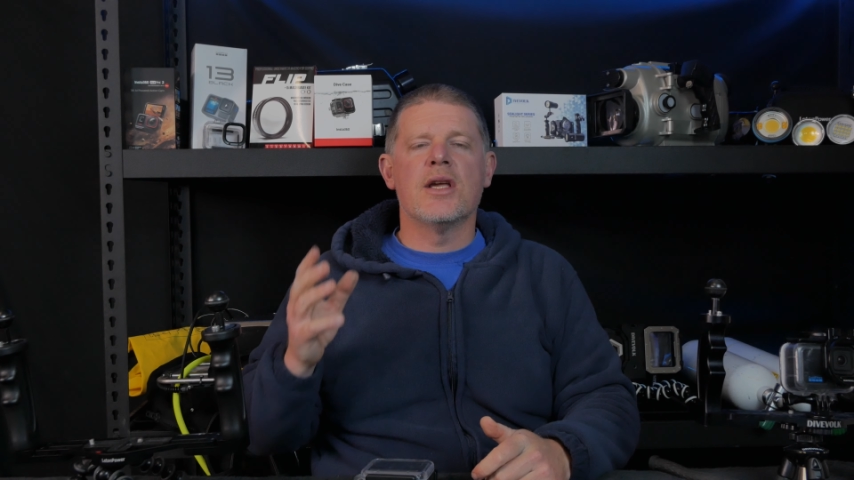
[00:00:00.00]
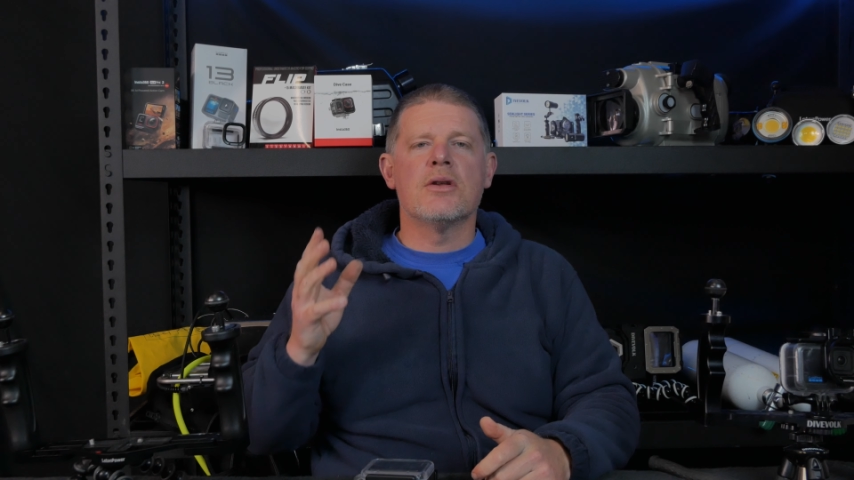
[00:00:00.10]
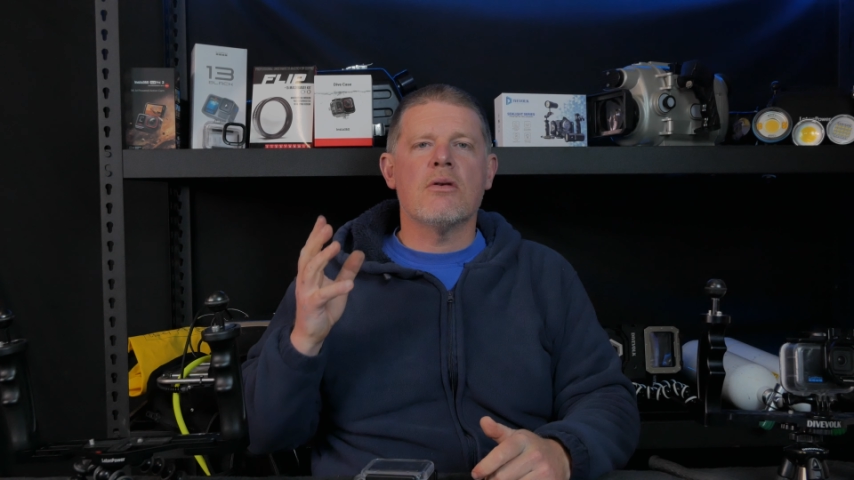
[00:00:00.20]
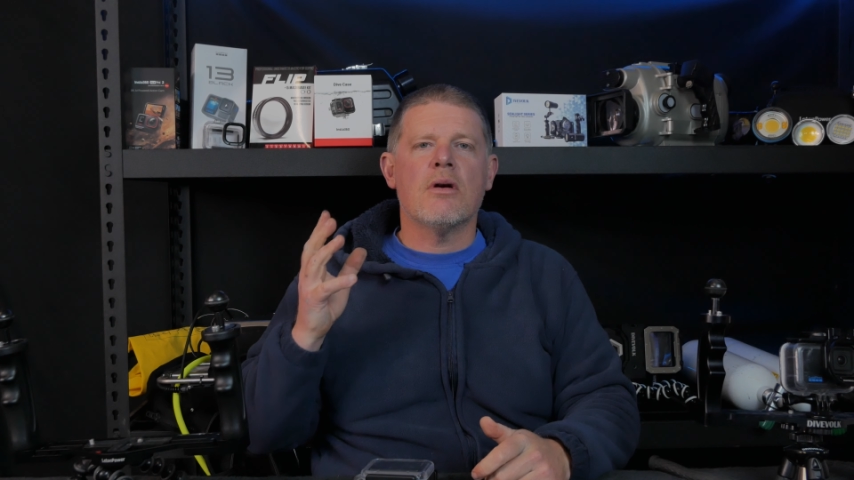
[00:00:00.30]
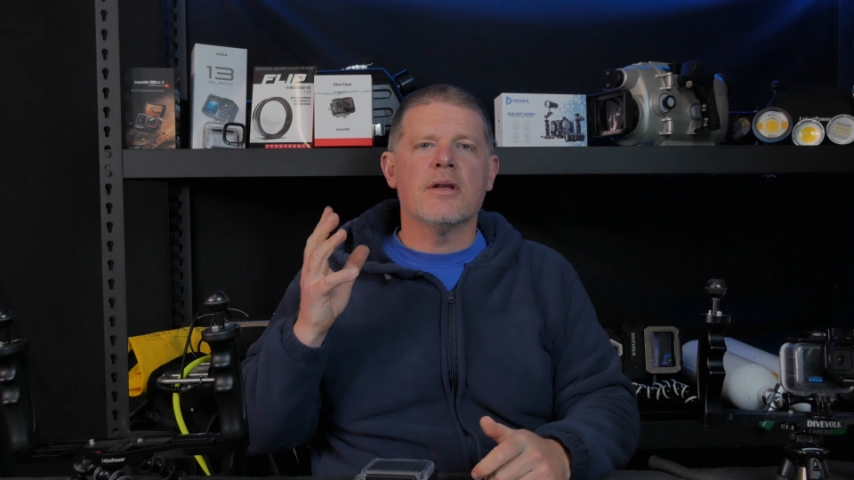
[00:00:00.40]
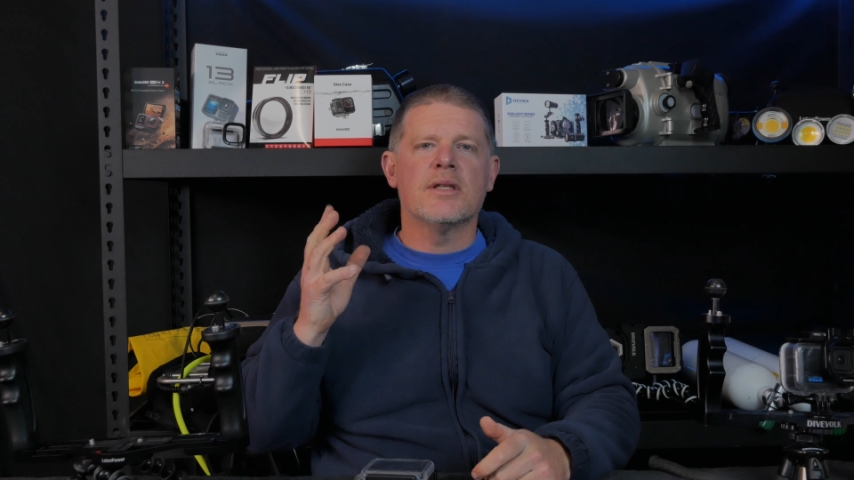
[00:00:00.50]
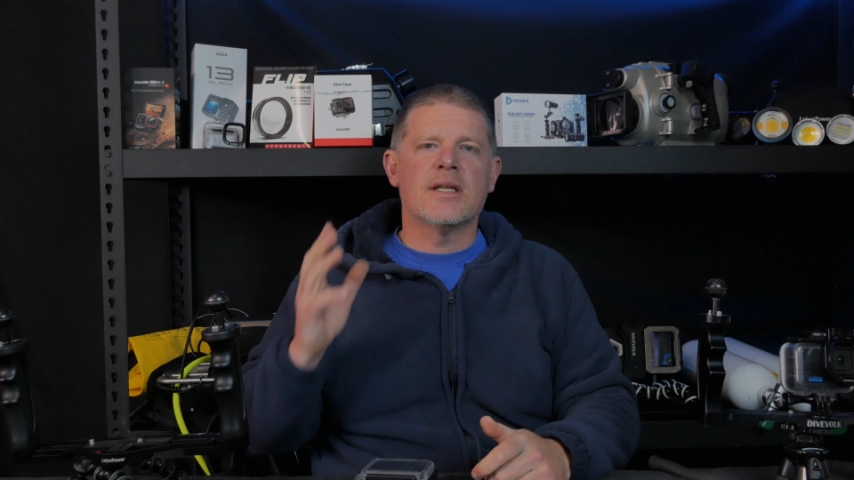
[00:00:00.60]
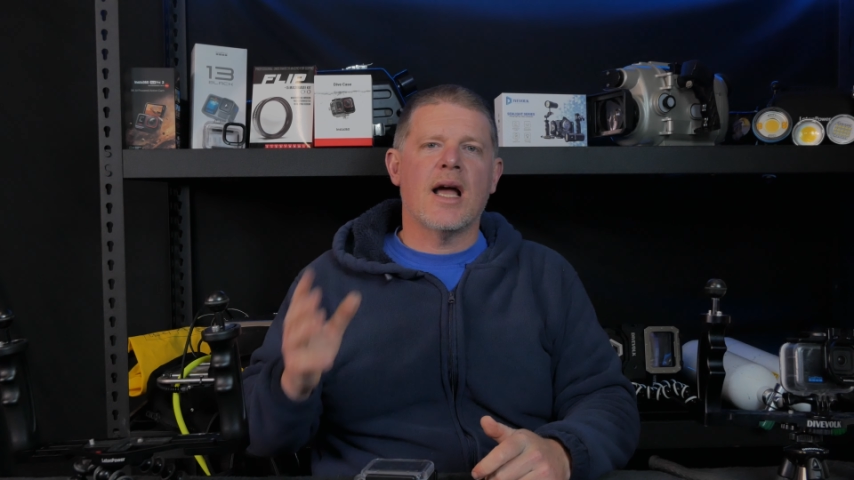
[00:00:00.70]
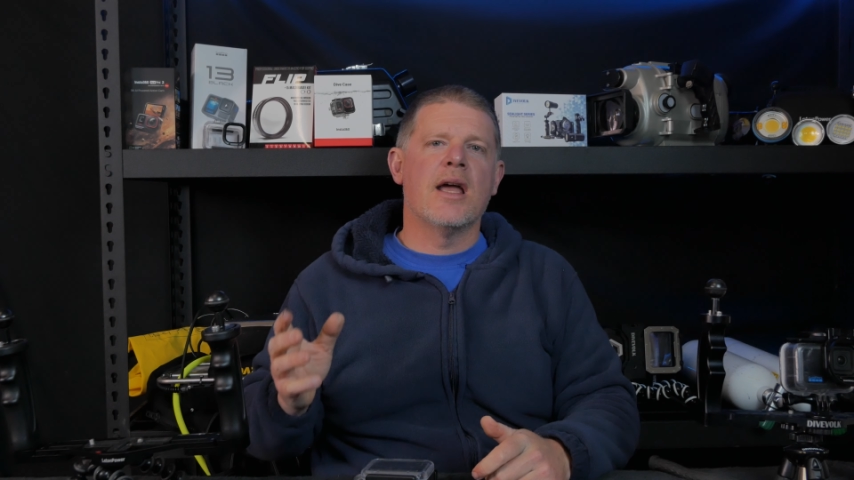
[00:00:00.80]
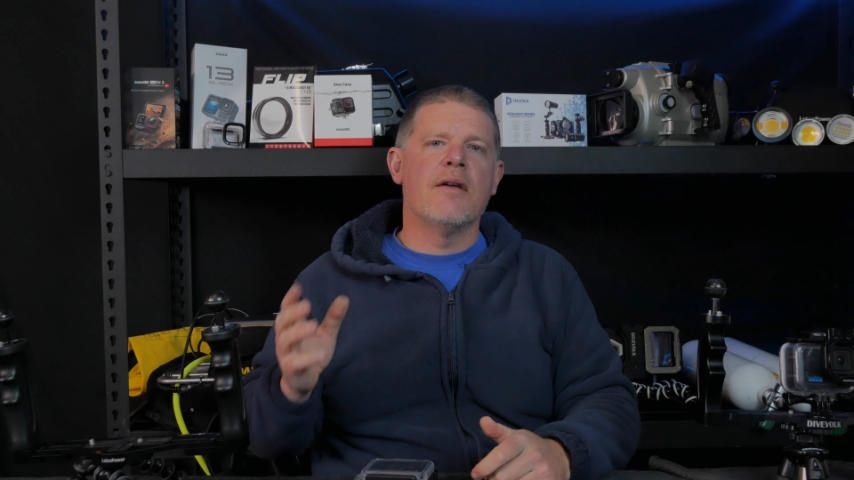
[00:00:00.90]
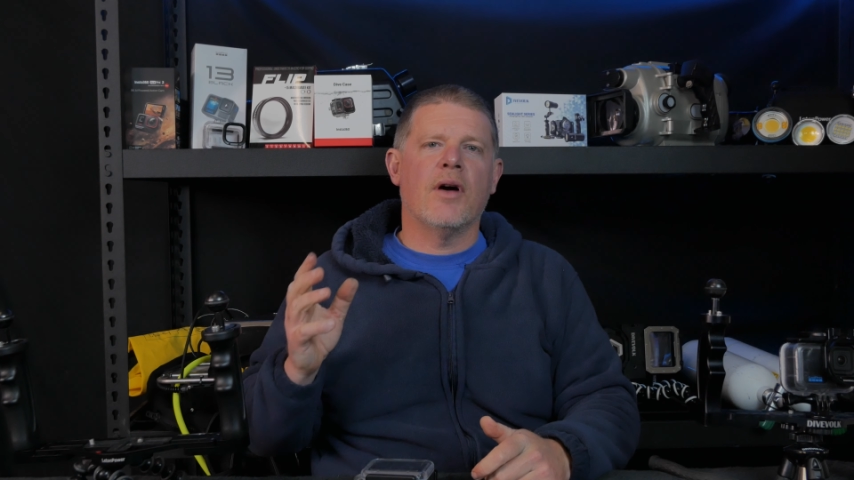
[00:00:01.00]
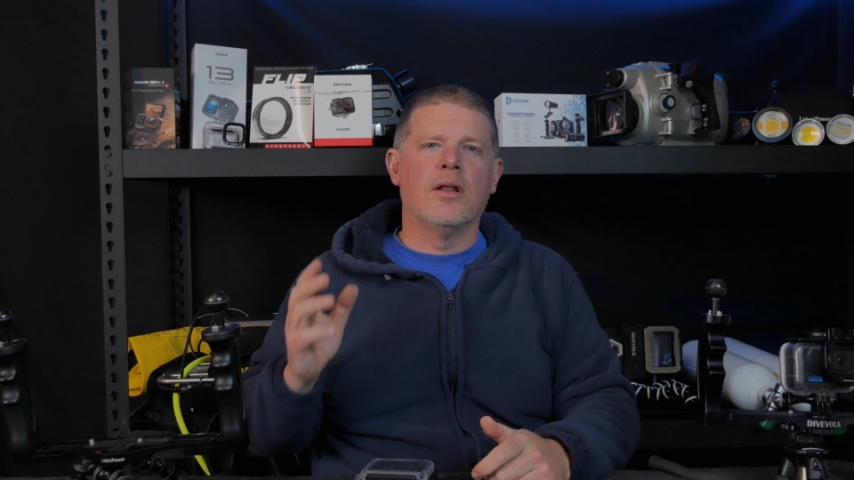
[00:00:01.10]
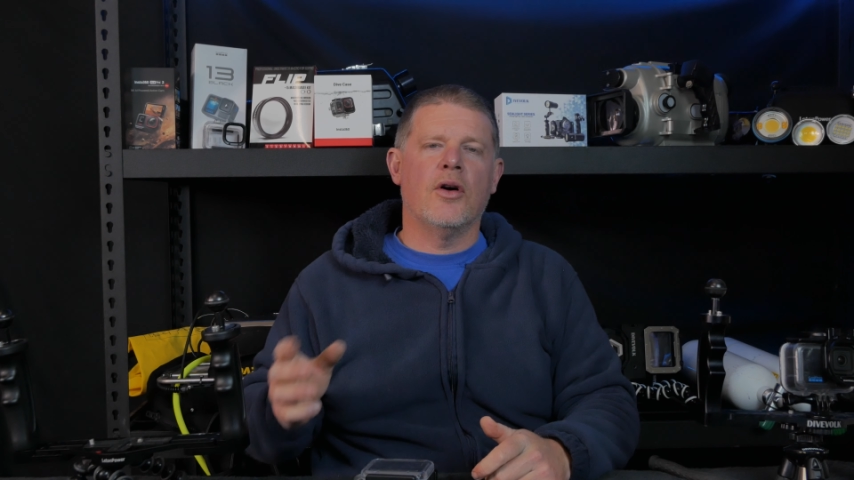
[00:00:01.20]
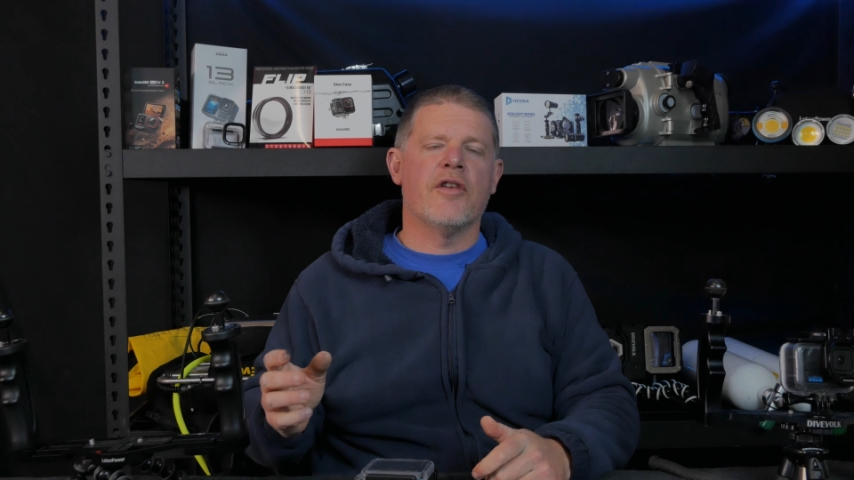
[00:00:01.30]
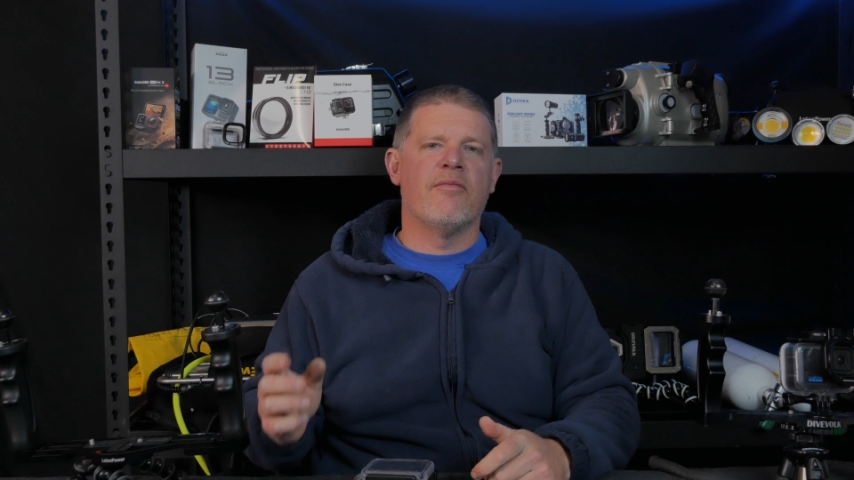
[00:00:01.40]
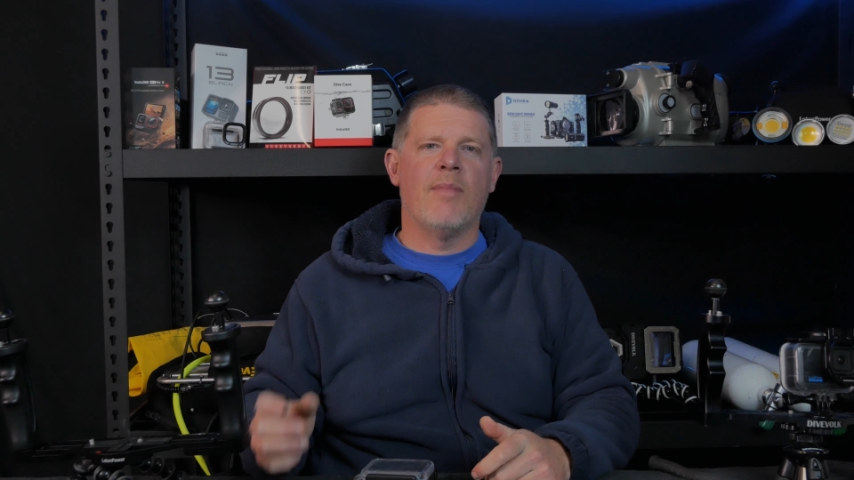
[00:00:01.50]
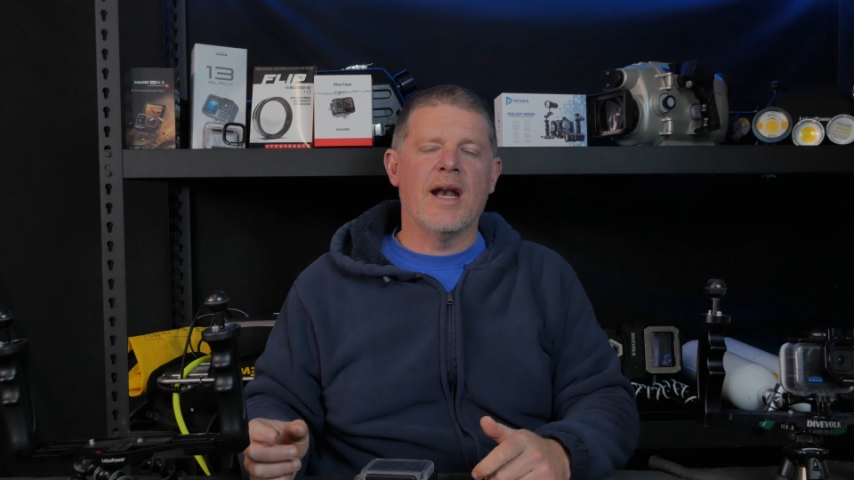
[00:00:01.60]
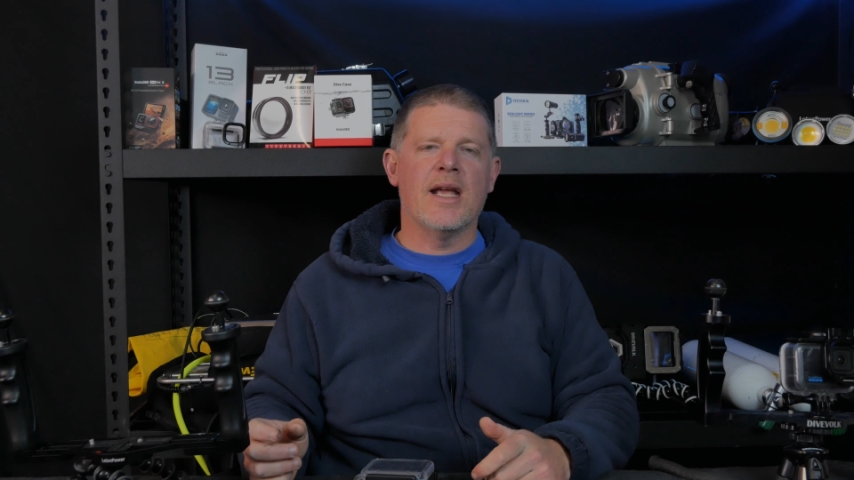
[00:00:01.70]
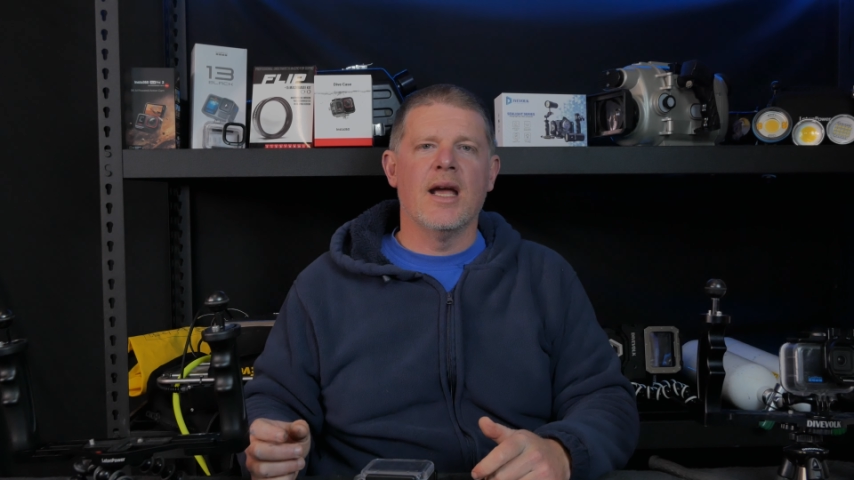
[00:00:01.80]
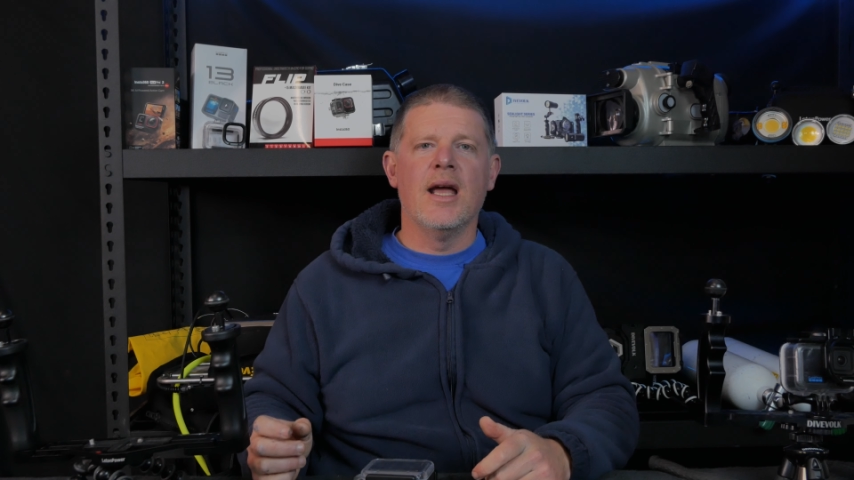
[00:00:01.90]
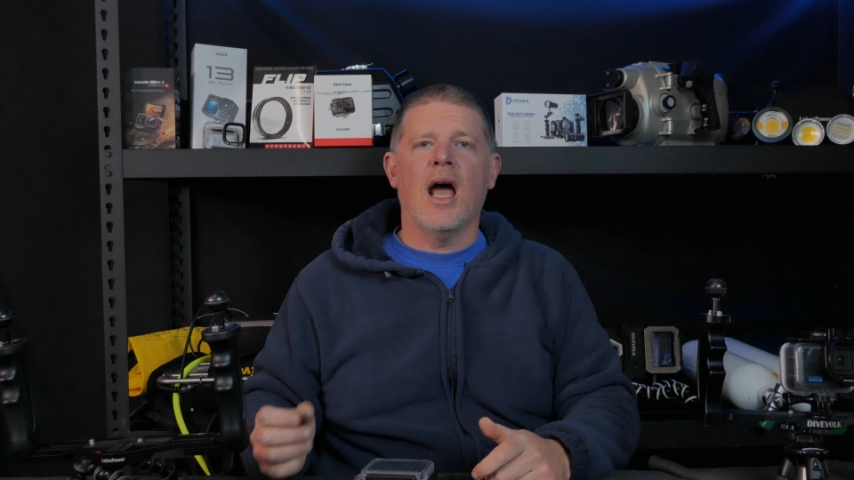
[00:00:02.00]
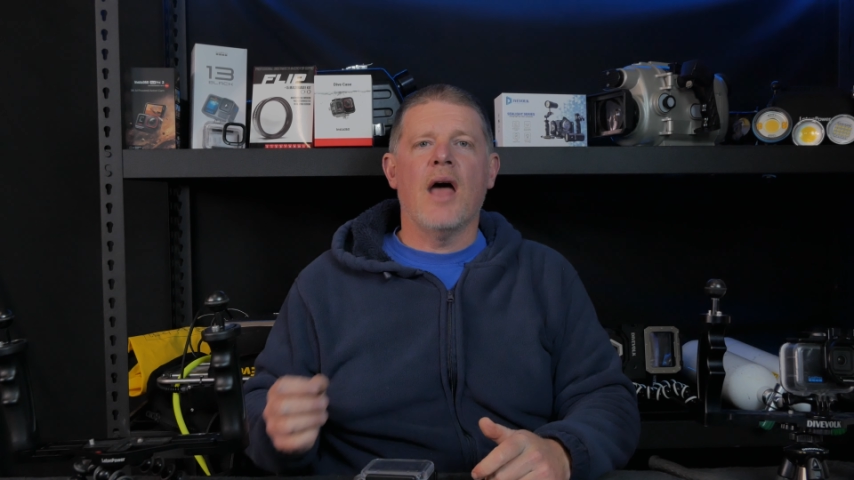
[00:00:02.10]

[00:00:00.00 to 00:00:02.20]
You're not going to save a lot of money,